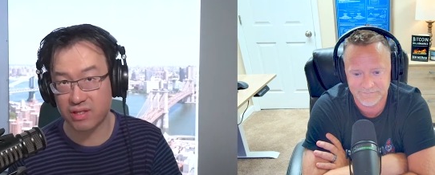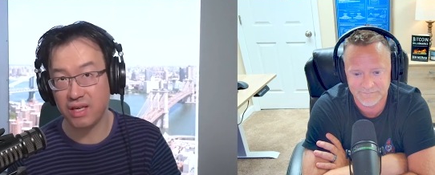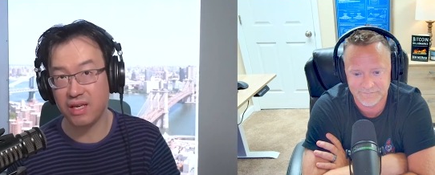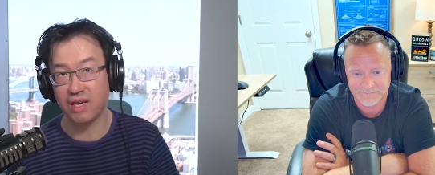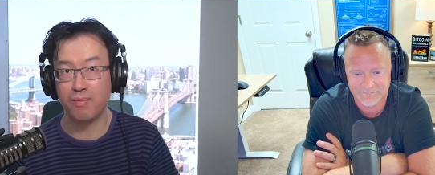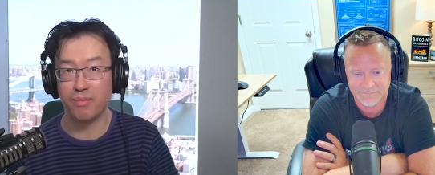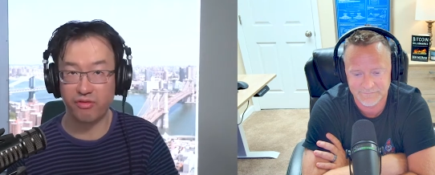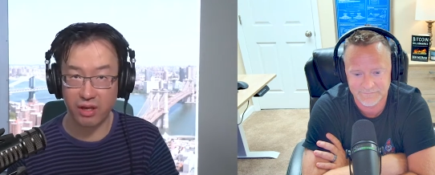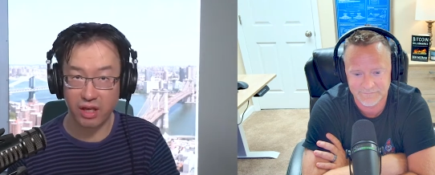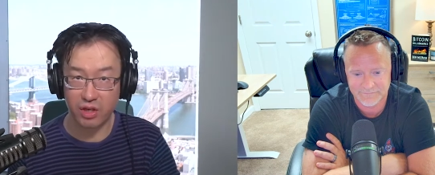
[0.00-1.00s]
Speaker 1: Tse. I'm the
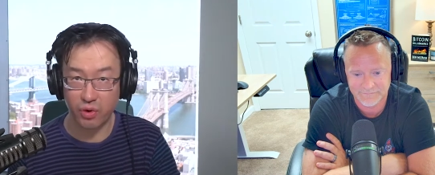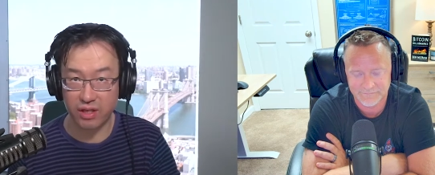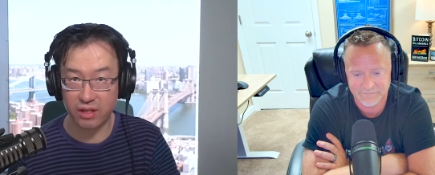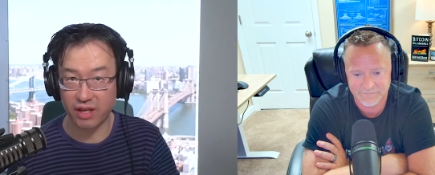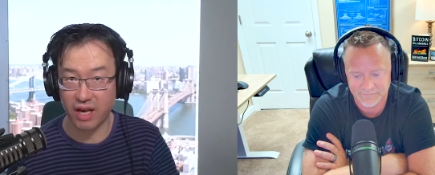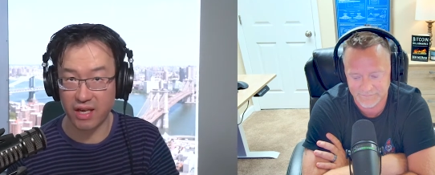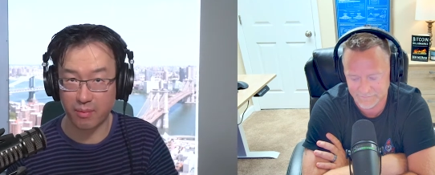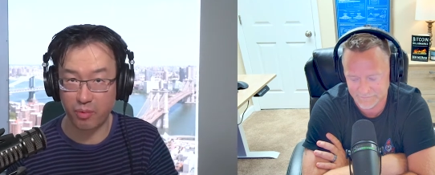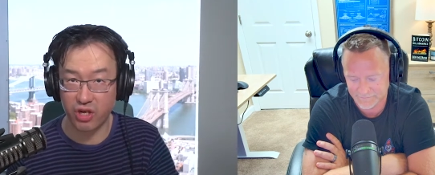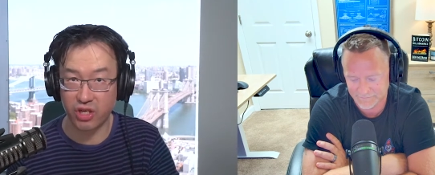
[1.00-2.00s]
founding director of the
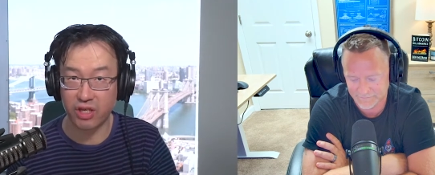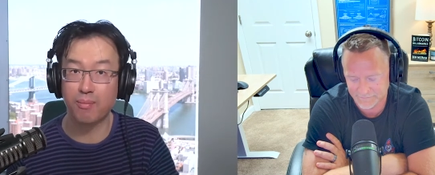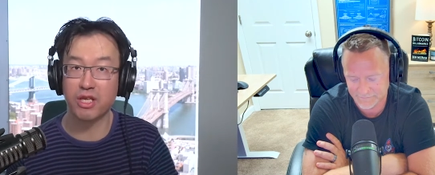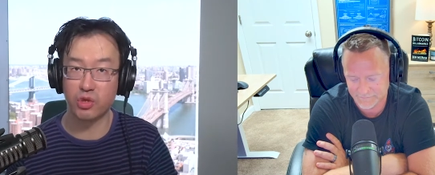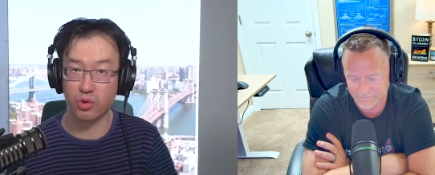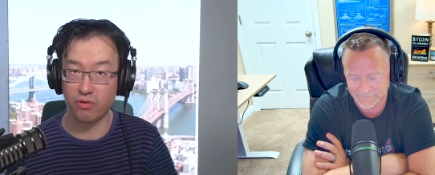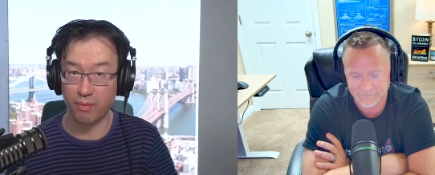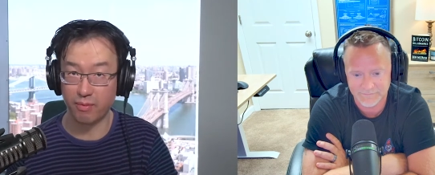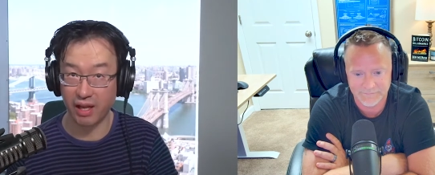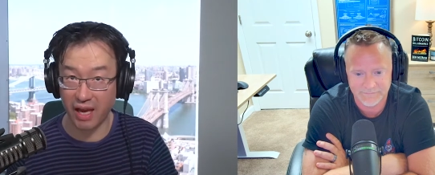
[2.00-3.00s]
Cardstack Project, coming to you
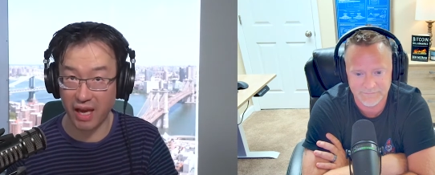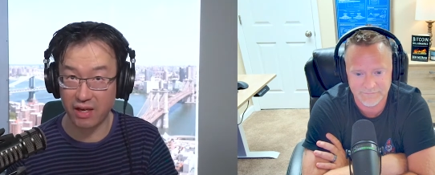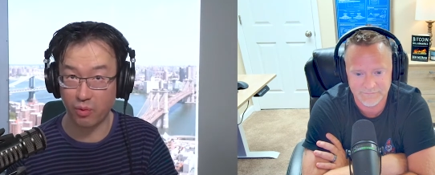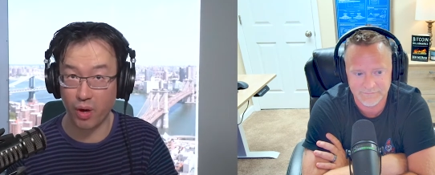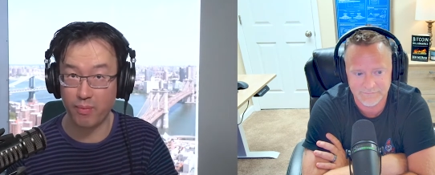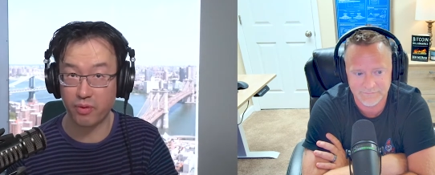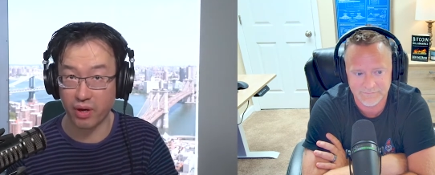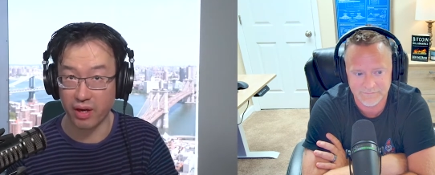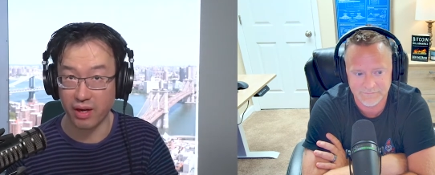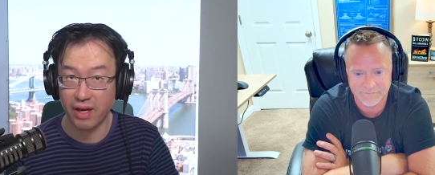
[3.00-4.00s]
from the land of the
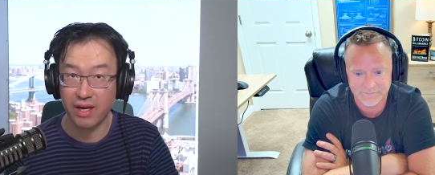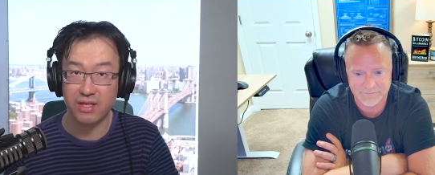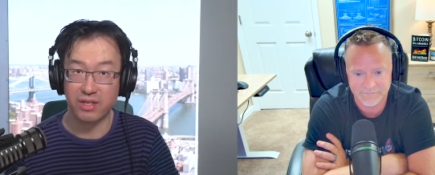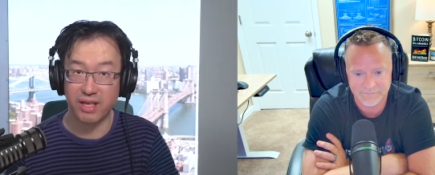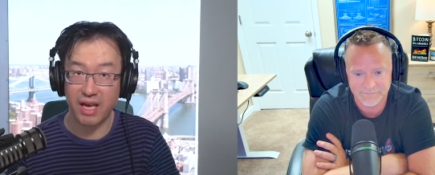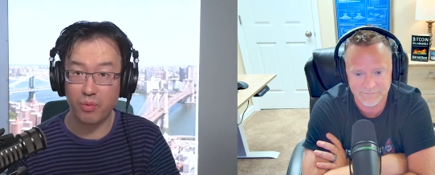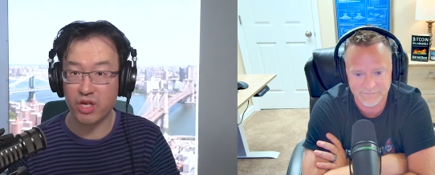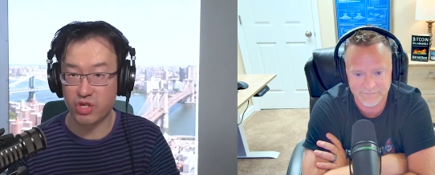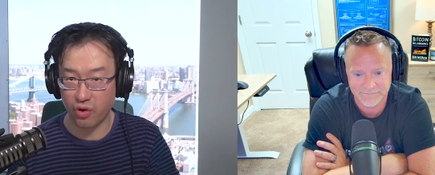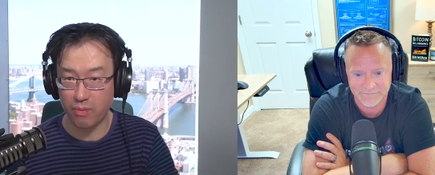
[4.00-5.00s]
Web3. Today, we're
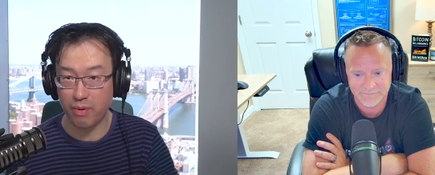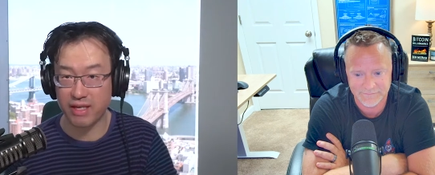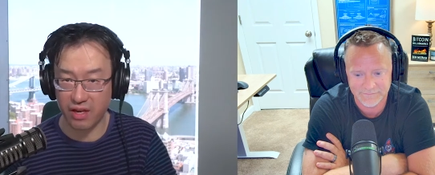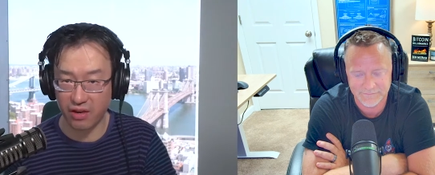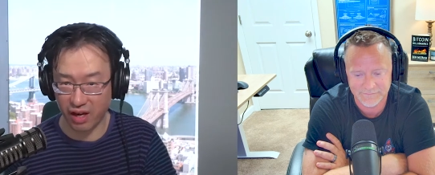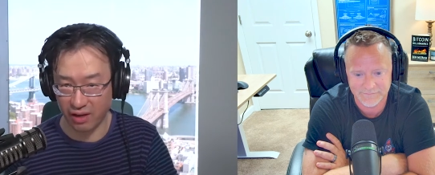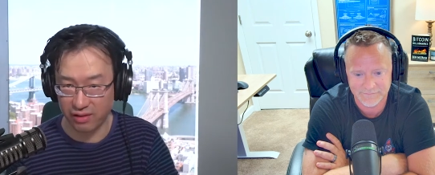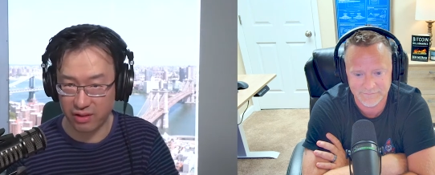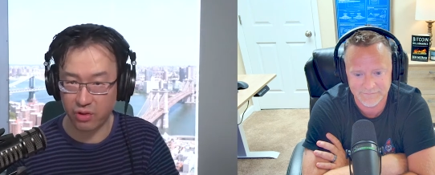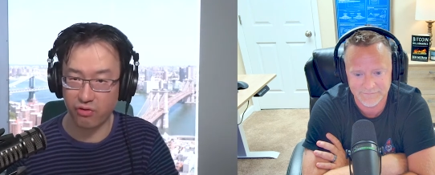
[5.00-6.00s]
joined by Daniel Keller,
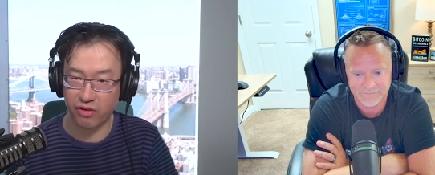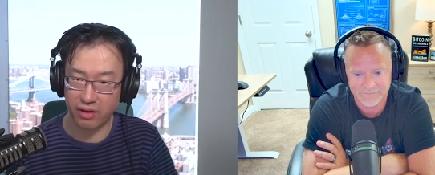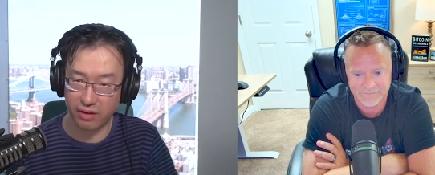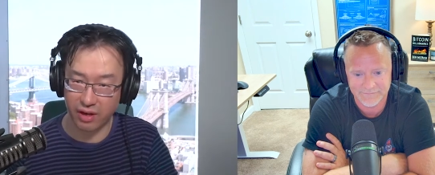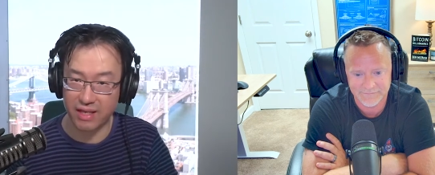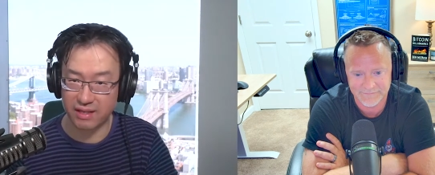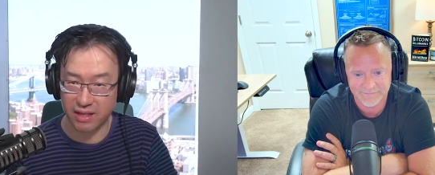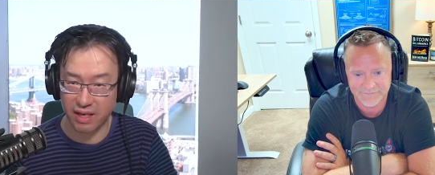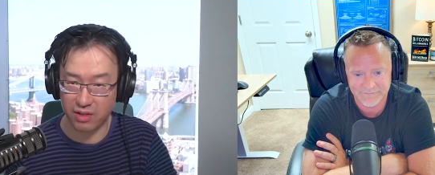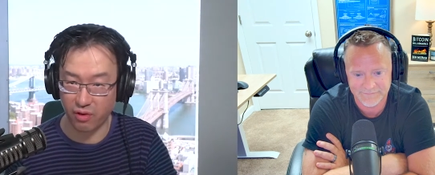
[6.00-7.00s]
the co founder and
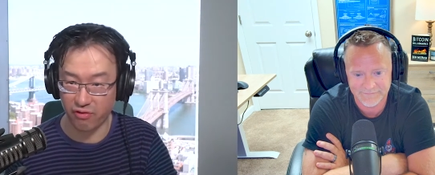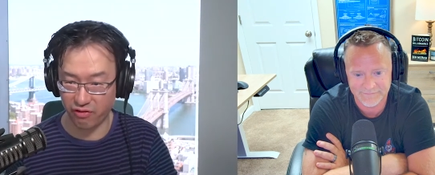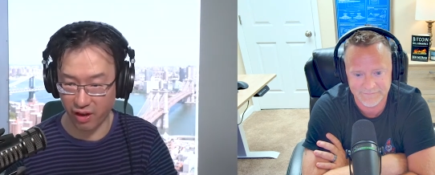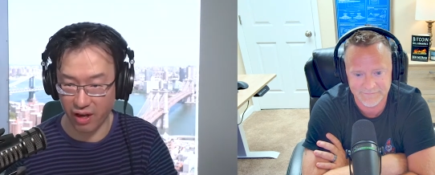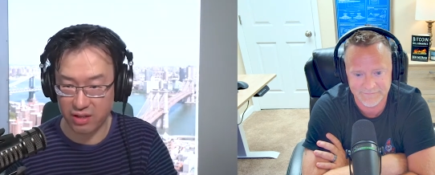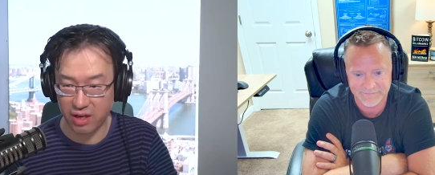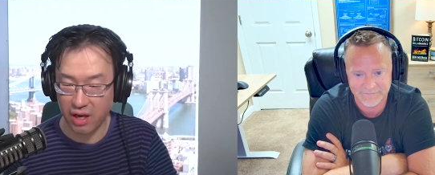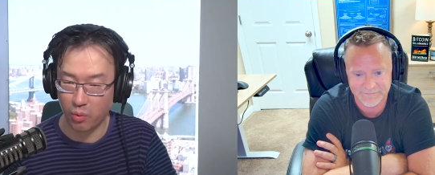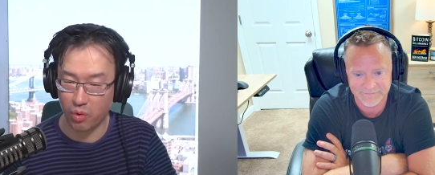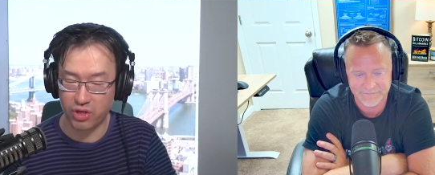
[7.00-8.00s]
CSO of Flux,
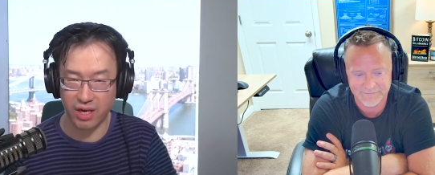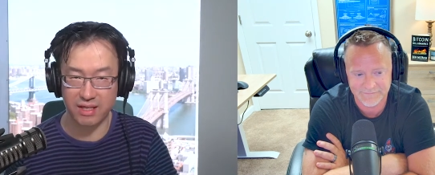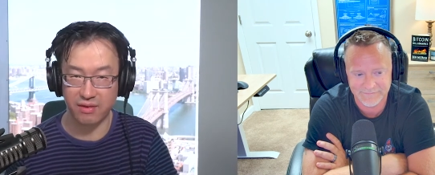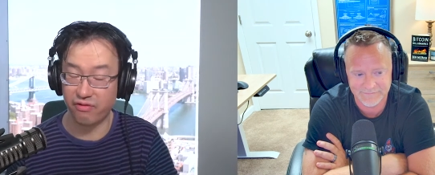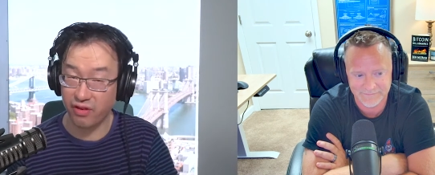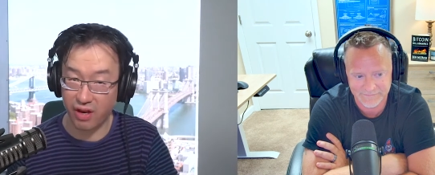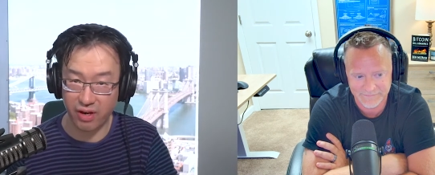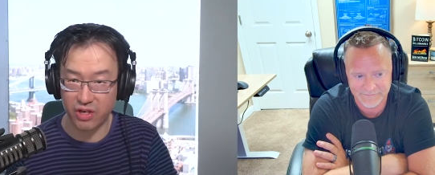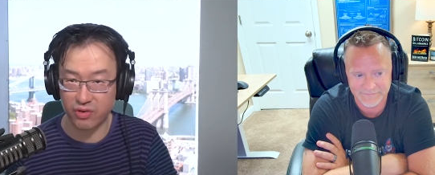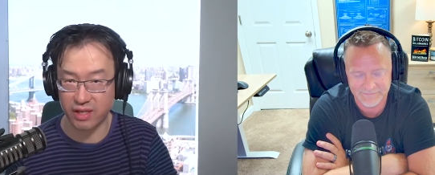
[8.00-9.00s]
which has a
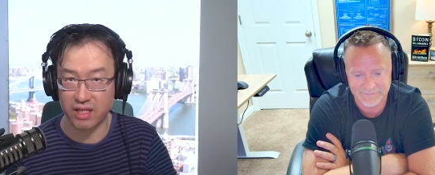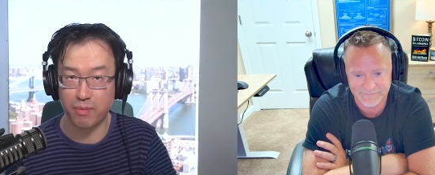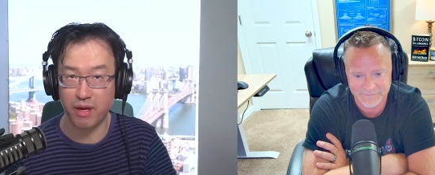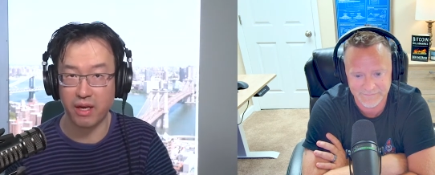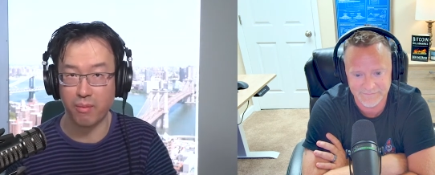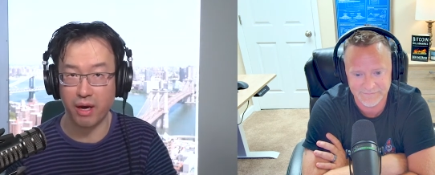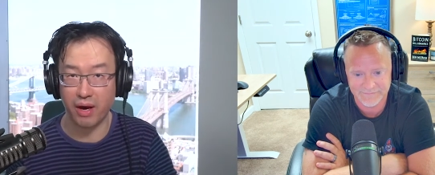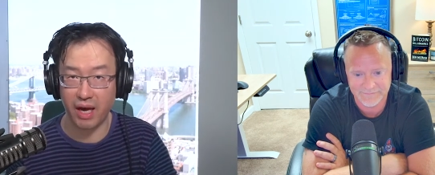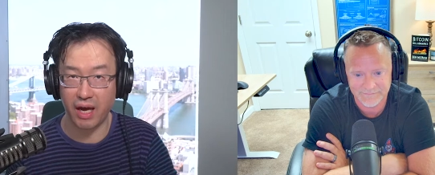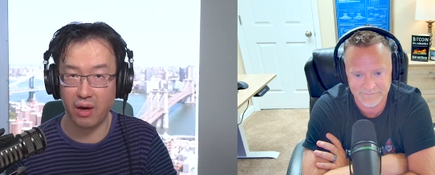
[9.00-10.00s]
very interesting spin about
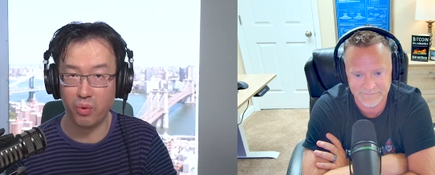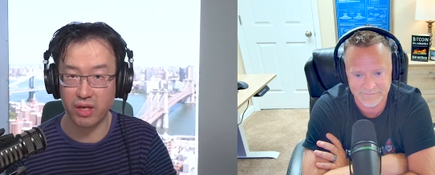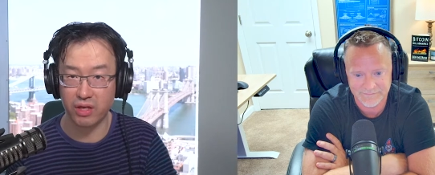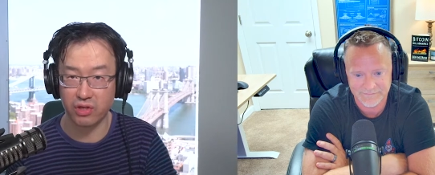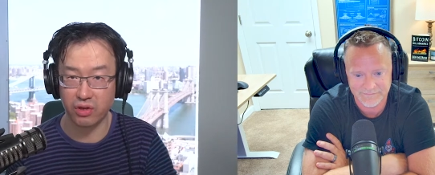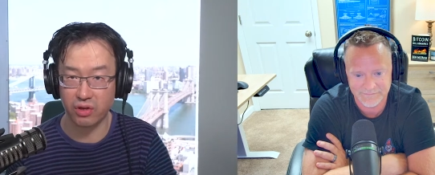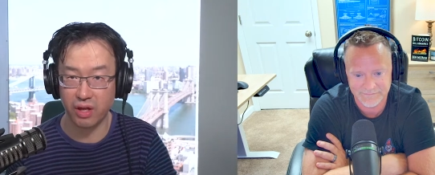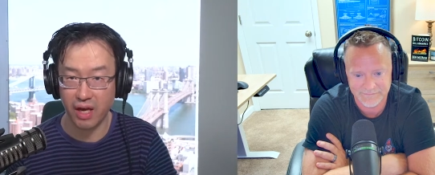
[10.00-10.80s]
how we can turn